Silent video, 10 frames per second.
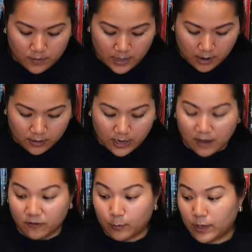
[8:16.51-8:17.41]
Now that
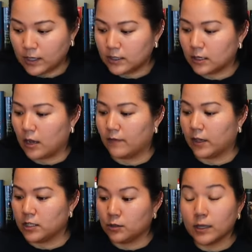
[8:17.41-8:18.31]
I've peeled it off, I
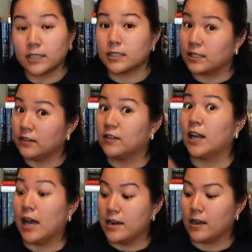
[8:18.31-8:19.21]
do like to give it
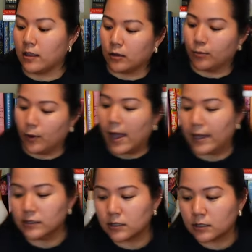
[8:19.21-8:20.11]
another
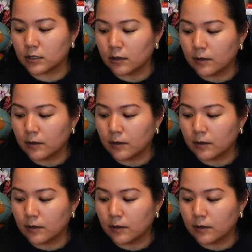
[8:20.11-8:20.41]
press.